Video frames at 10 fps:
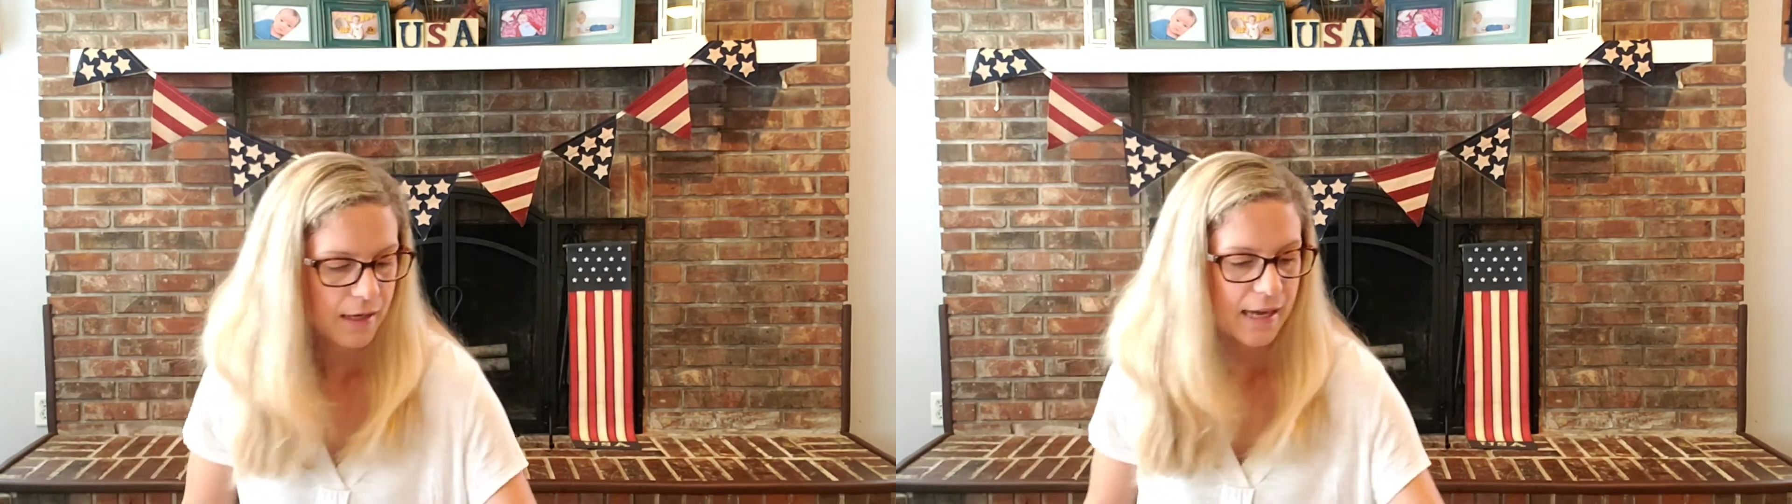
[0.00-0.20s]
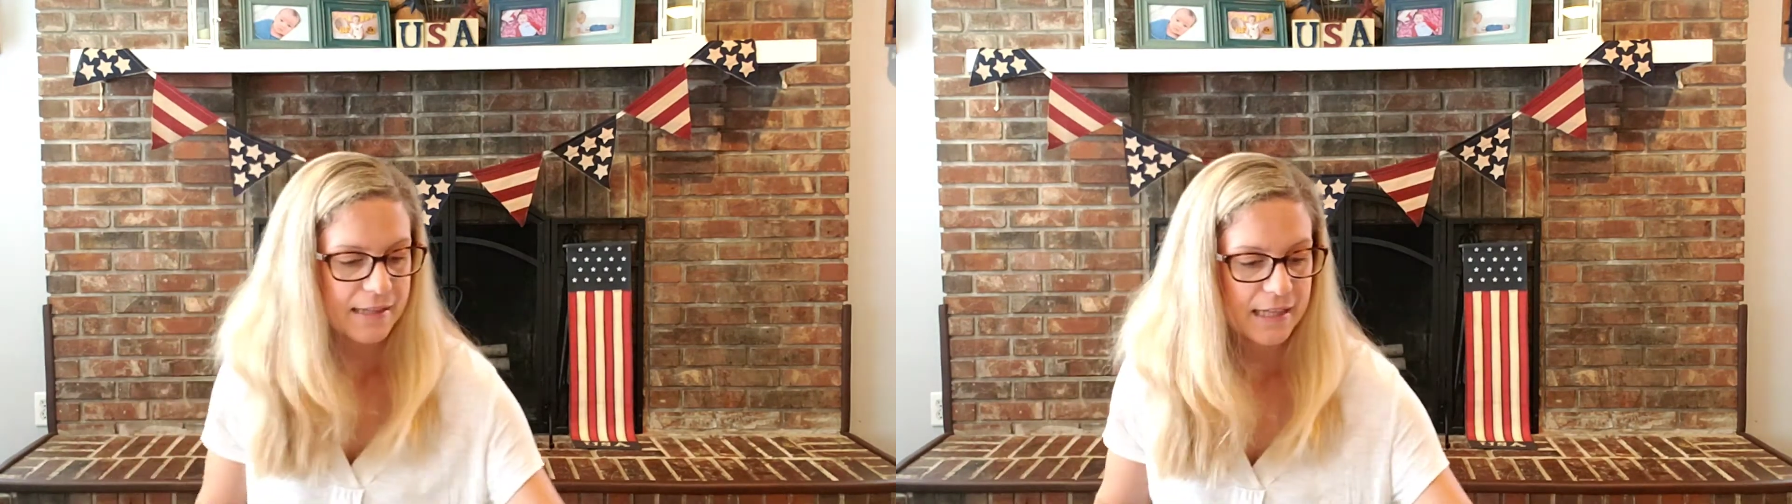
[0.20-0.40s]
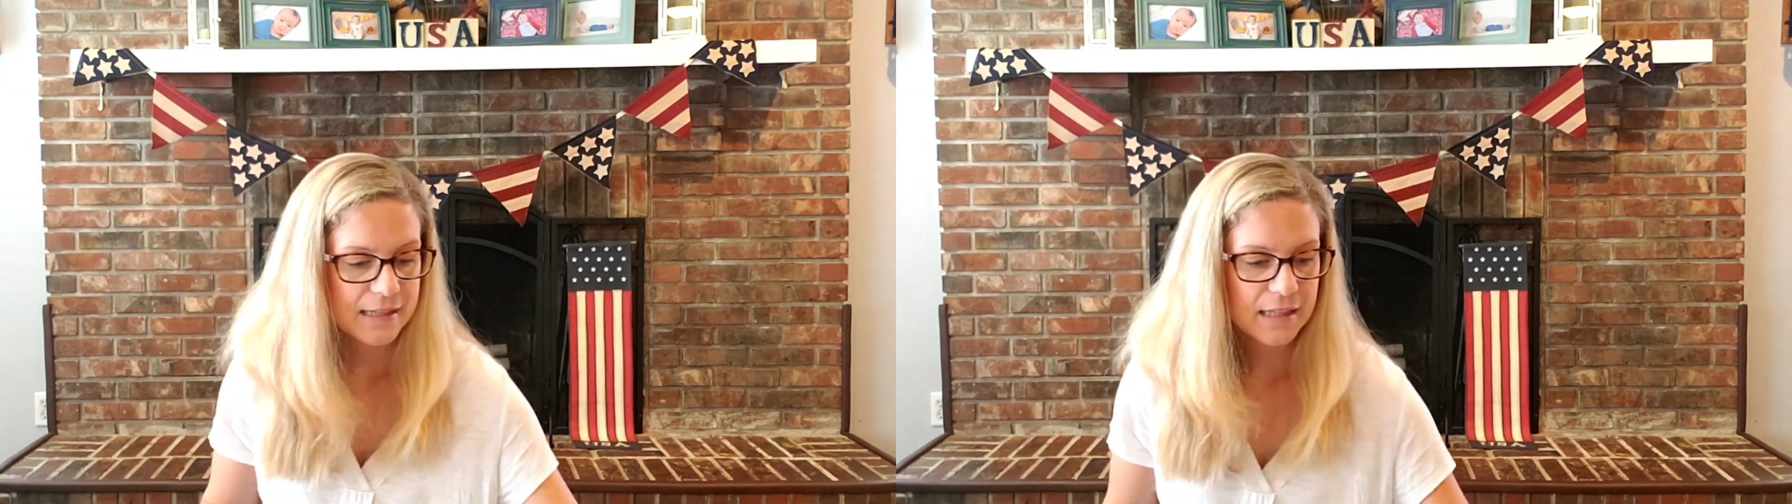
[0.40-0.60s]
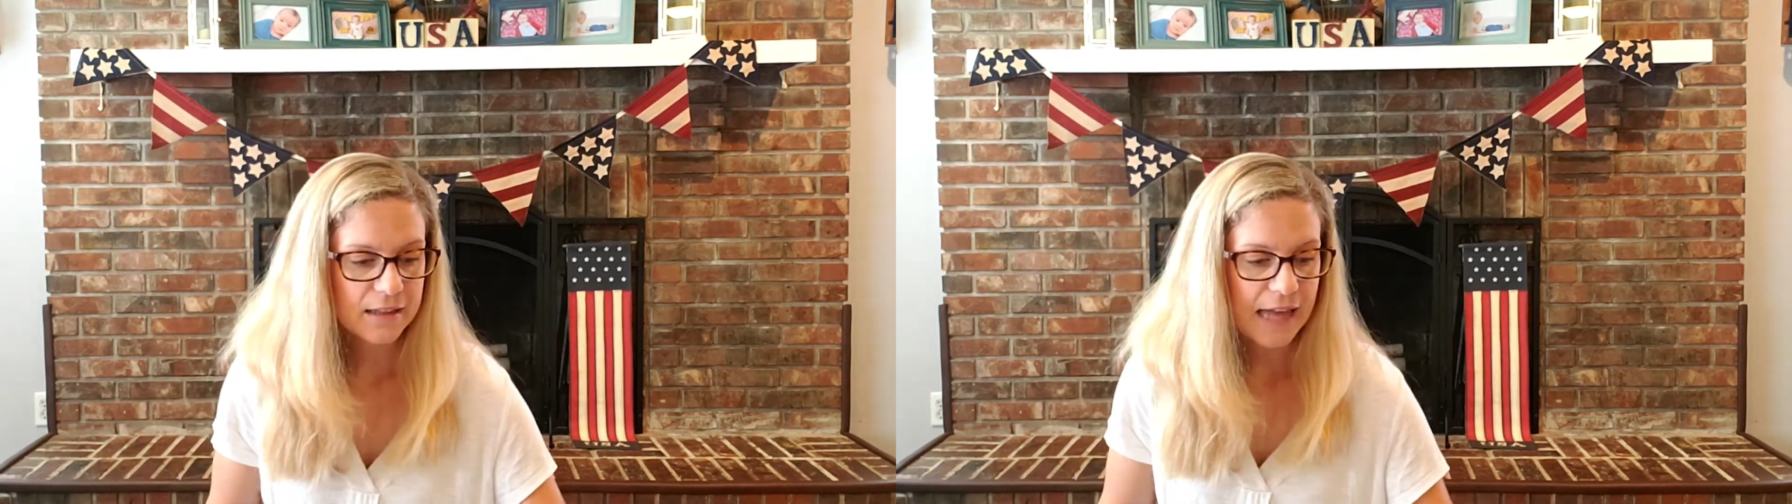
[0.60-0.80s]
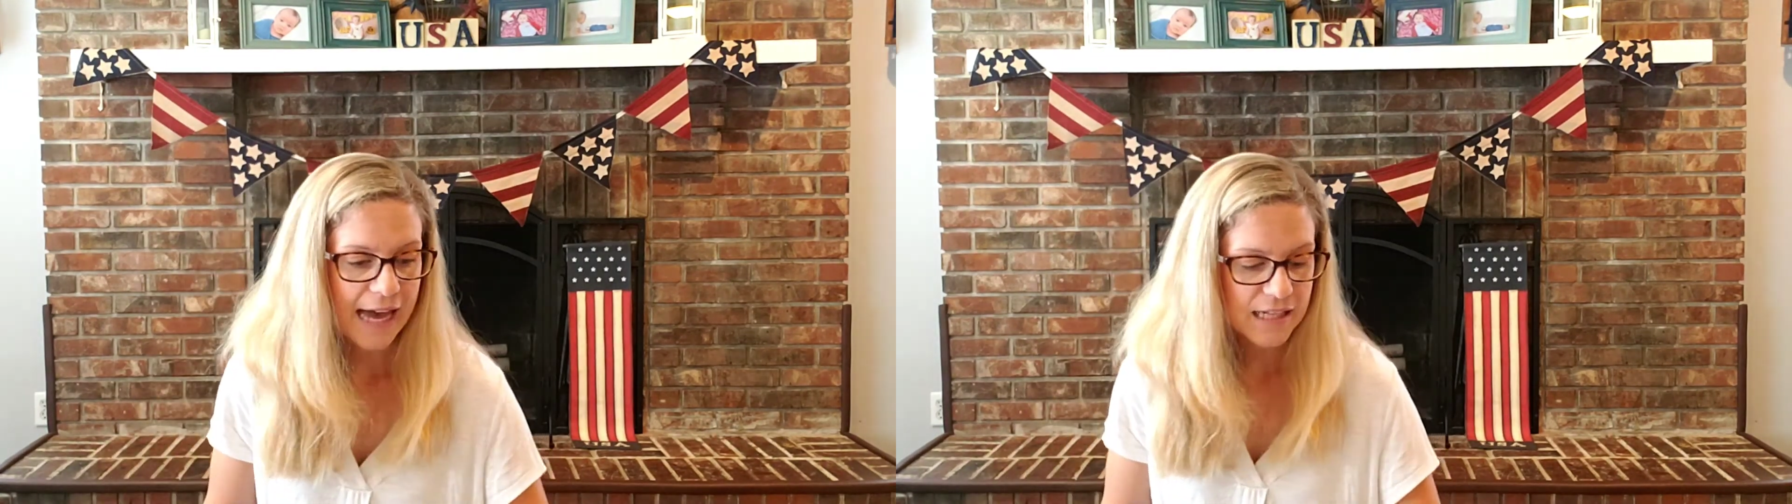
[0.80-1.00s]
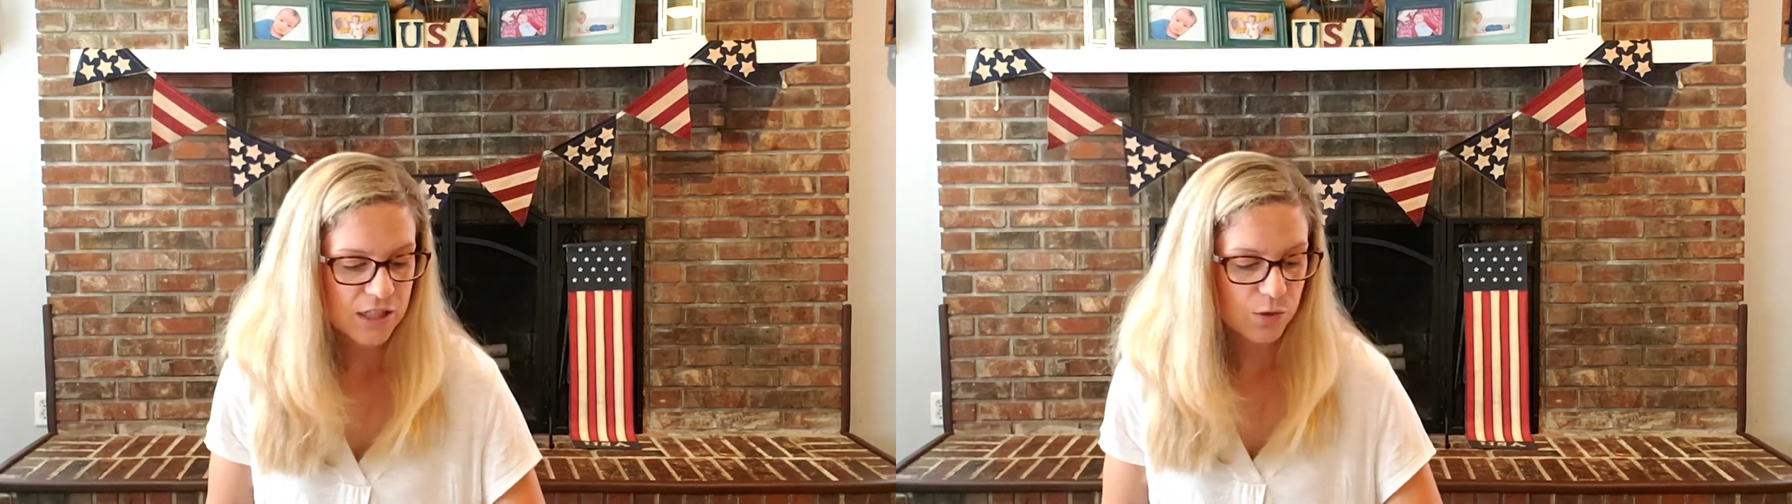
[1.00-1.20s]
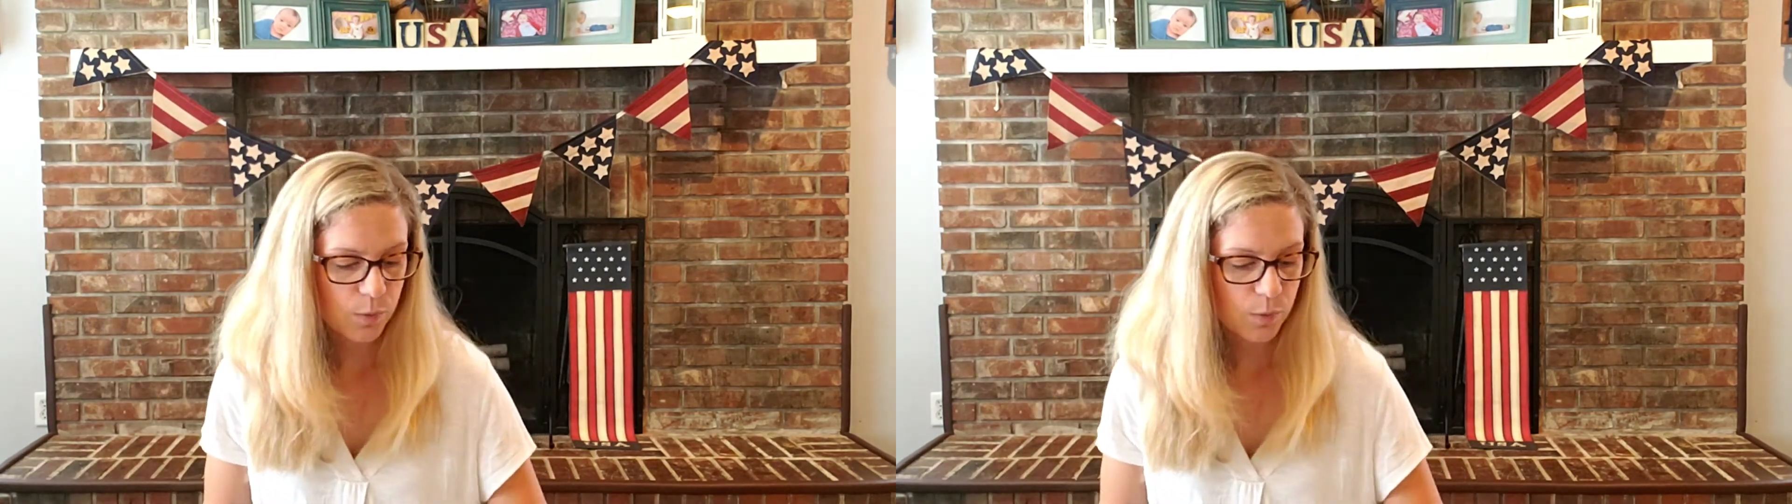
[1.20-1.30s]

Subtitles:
And then the last